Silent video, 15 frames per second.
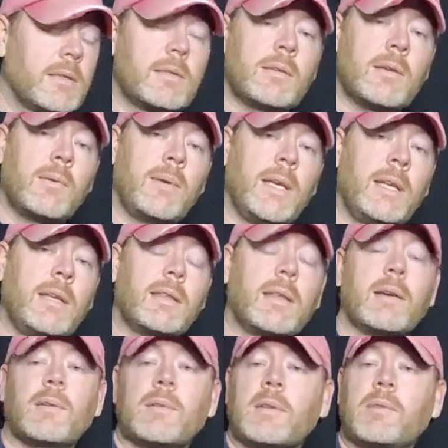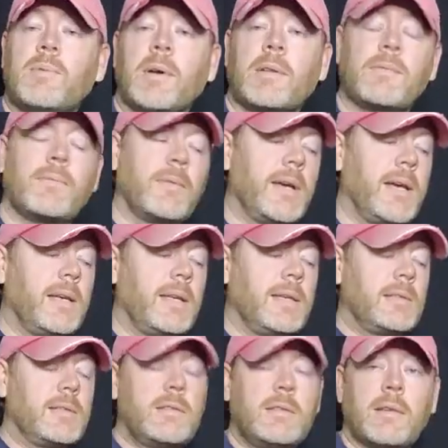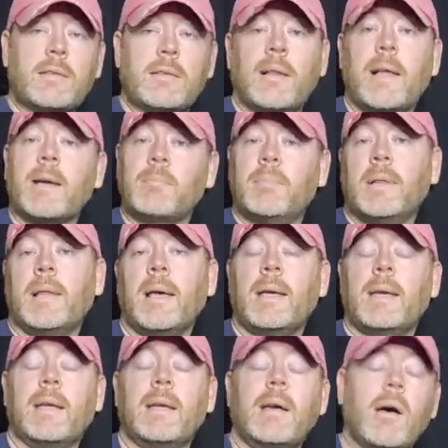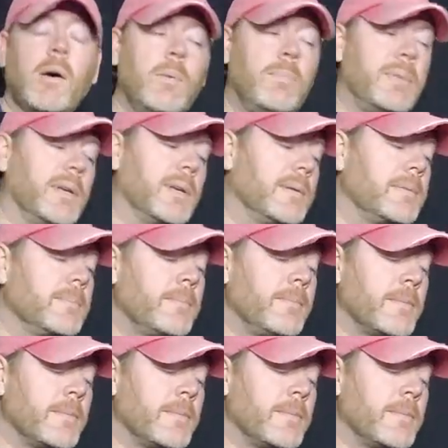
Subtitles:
So anything on the 12th fret is just like playing it open.